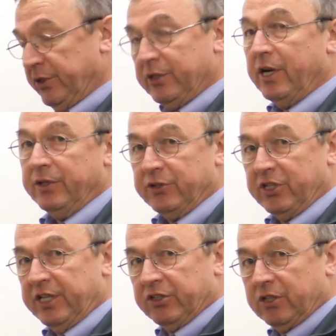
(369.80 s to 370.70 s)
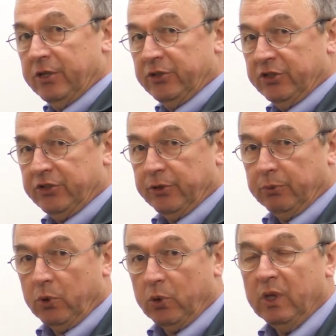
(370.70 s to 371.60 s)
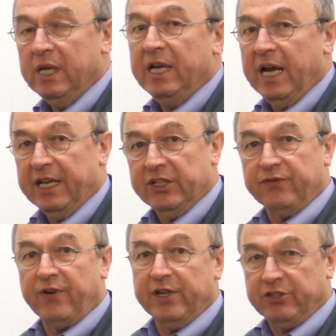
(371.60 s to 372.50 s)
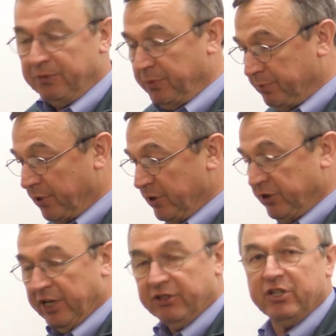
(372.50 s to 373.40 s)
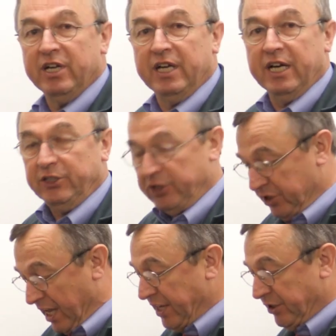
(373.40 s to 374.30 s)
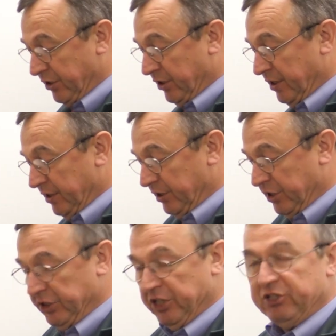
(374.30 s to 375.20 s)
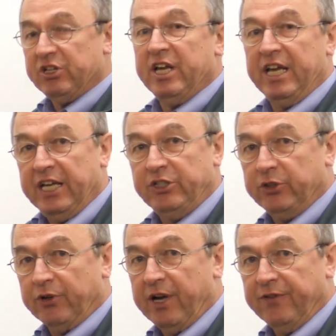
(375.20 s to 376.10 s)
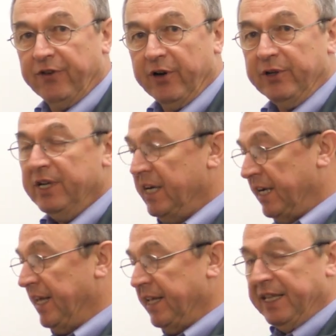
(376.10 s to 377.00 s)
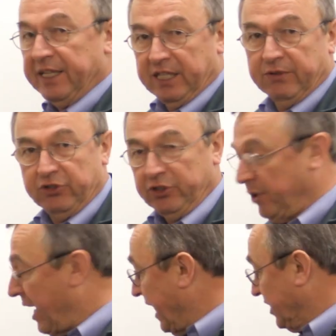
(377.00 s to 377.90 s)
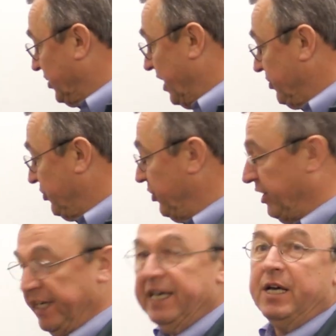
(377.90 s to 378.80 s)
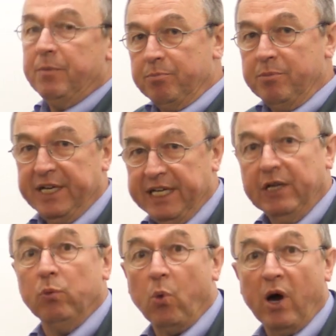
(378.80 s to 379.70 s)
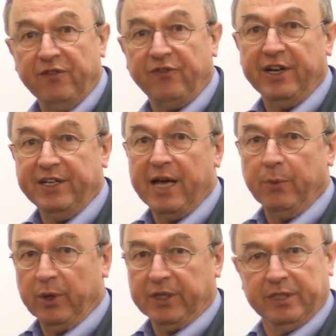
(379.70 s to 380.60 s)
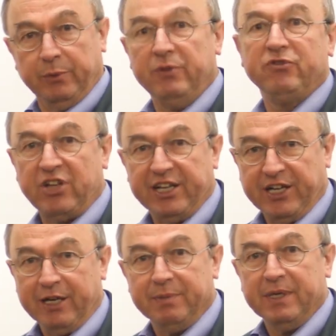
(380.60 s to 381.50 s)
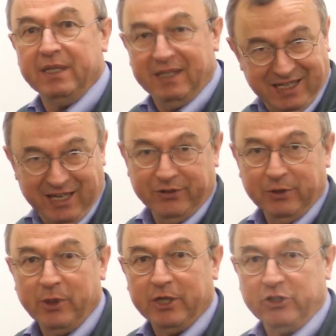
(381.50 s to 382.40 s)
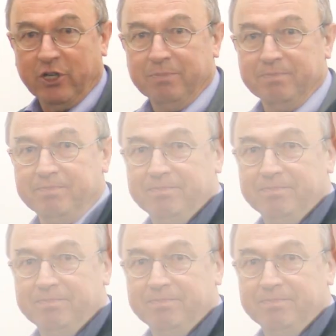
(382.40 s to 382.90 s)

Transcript: that you can't see, it's closest to the wall, and it's a very simple process. just enter the, the digits into your iPhone, and that then gives you access to the mini Wi-Fi network that we've set up here in the workshop.